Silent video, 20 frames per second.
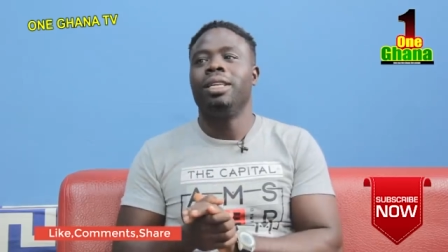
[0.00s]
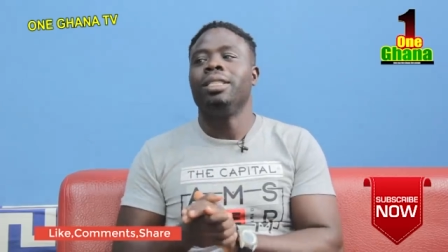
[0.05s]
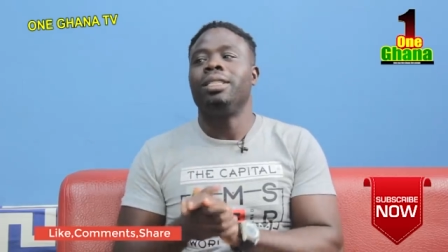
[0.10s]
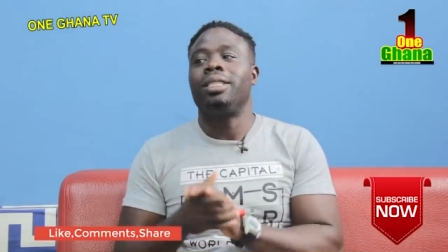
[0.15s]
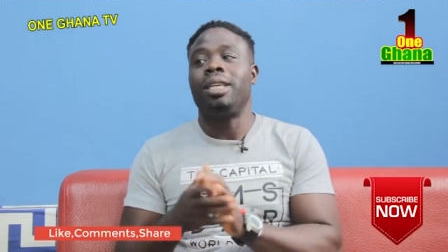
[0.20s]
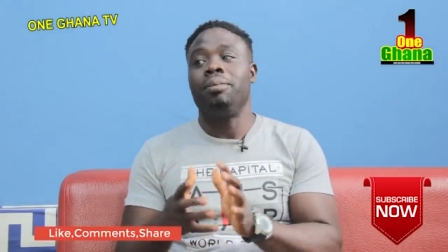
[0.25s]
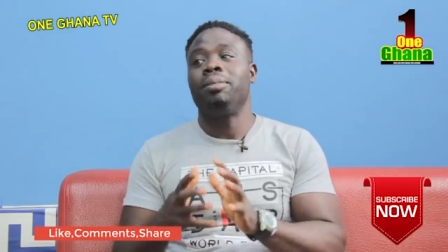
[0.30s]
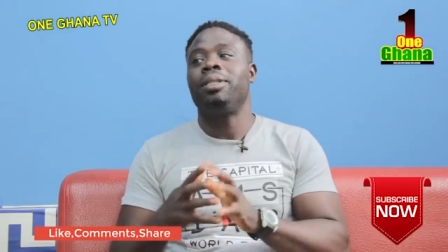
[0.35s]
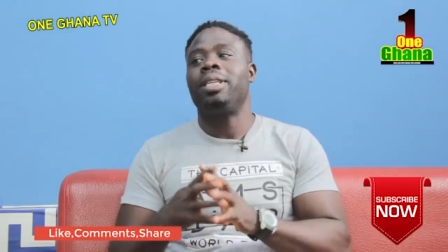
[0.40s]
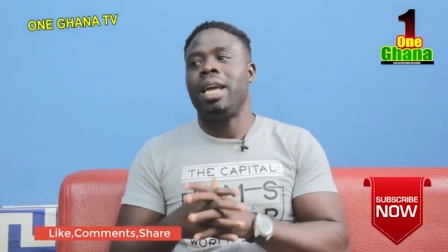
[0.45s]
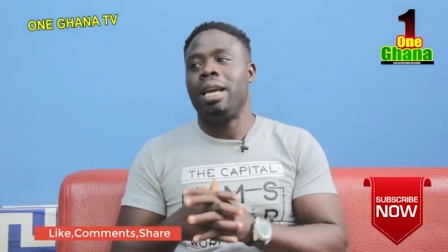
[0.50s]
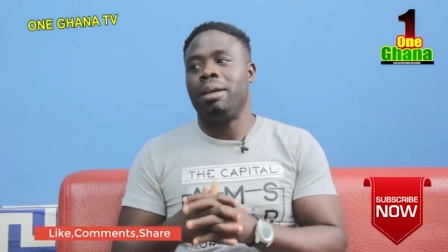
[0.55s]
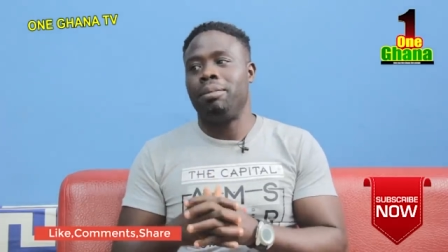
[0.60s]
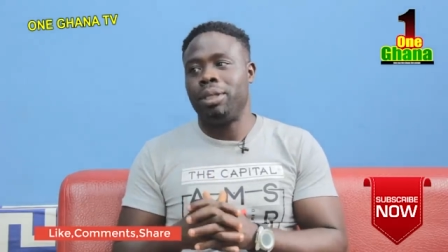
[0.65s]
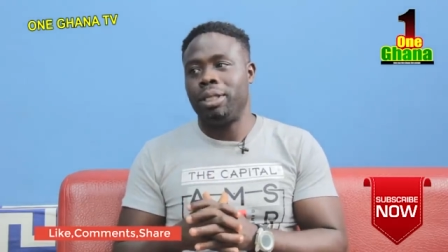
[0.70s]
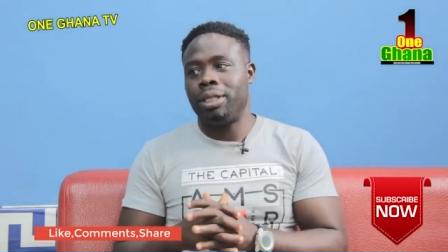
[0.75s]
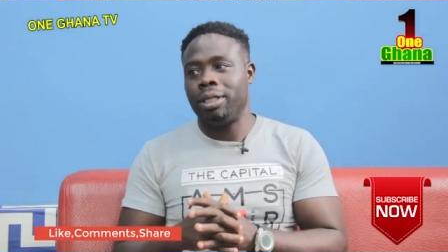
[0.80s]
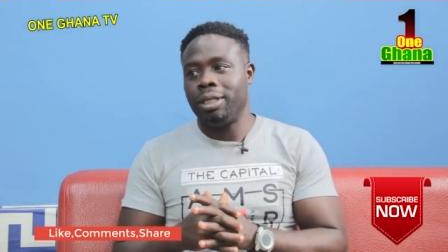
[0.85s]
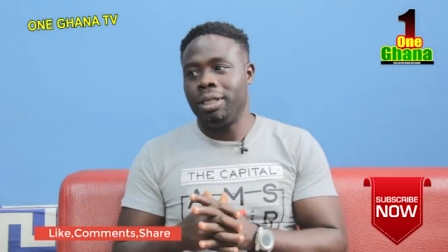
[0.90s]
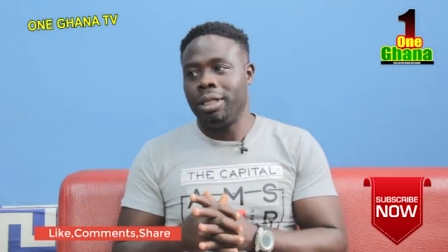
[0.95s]

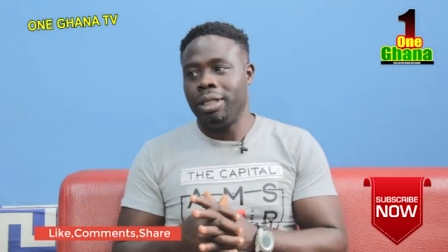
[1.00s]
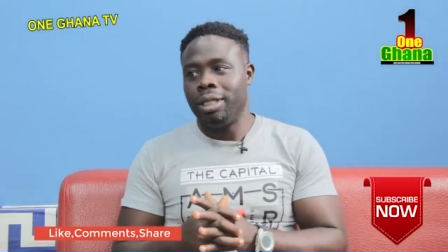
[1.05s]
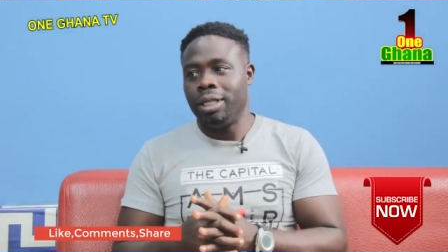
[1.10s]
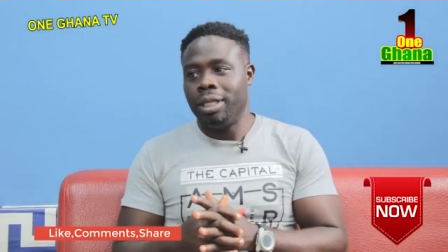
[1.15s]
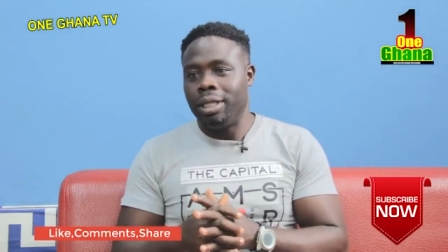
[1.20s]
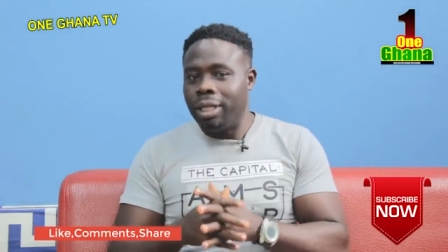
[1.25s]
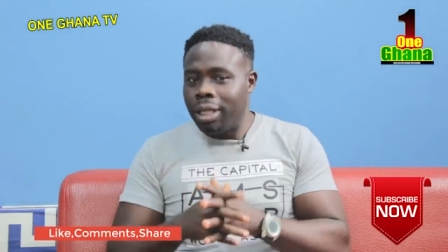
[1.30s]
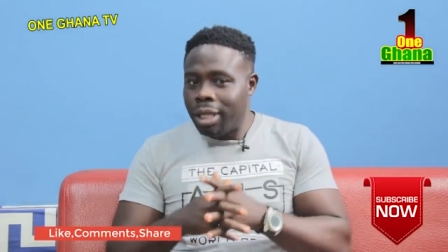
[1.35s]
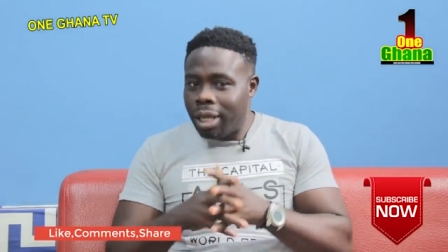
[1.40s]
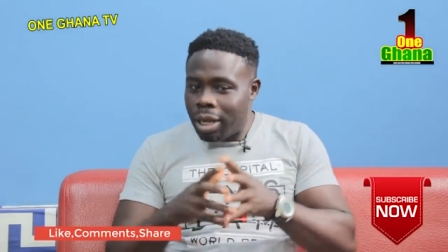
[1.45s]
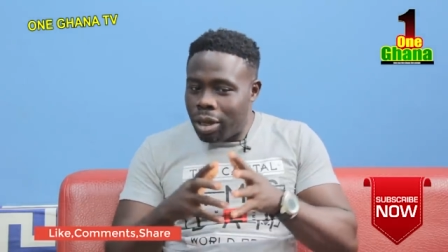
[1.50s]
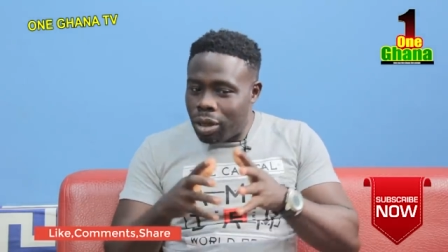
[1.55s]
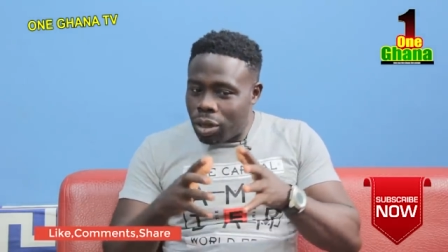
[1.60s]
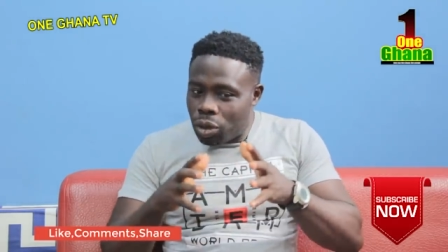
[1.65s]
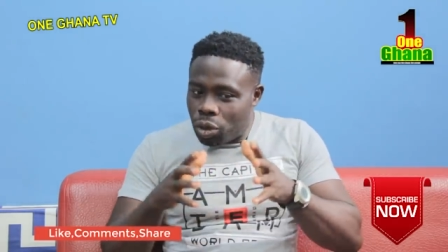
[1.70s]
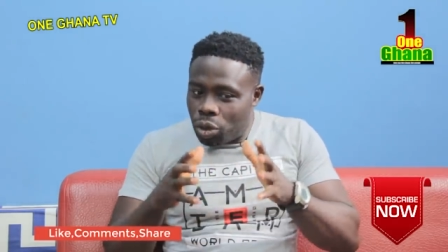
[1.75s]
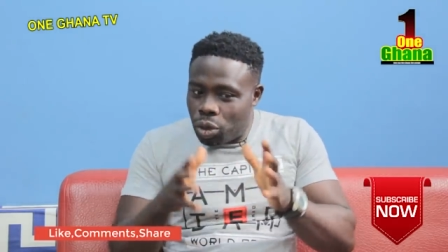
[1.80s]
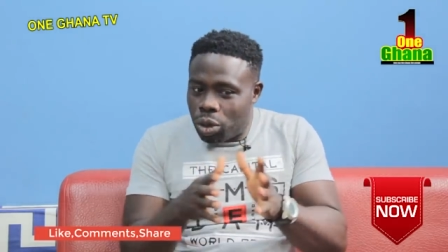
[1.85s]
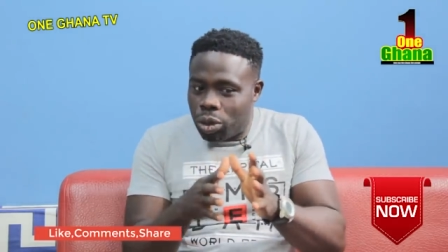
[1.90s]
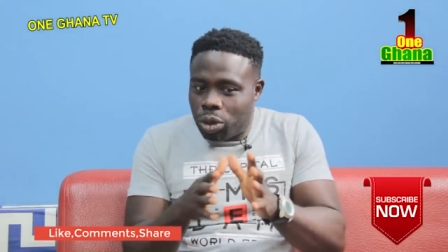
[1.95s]
Sometimes,
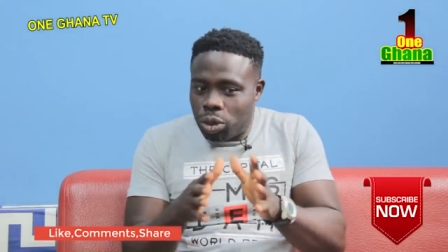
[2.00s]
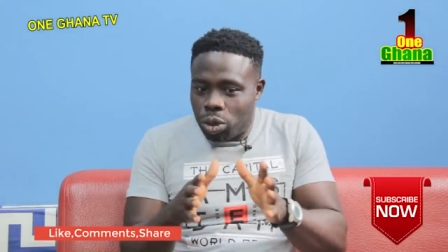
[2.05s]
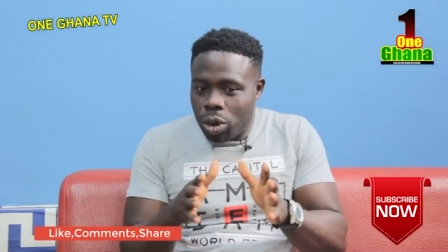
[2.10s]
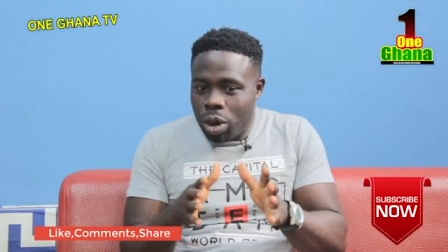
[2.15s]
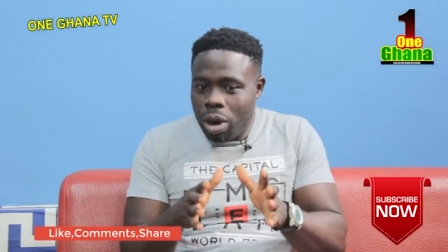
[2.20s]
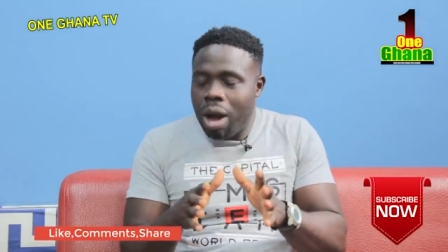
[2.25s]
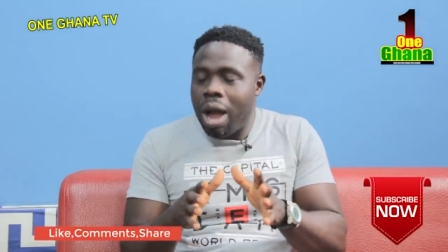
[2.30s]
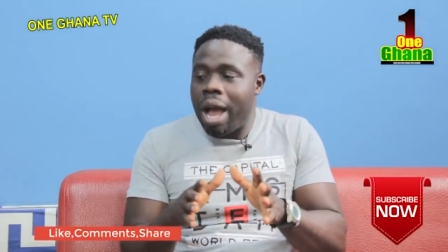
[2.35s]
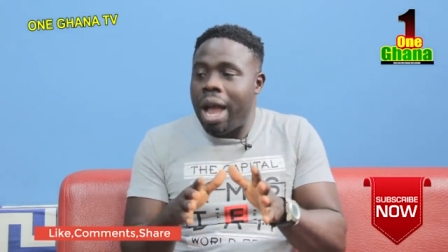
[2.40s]
so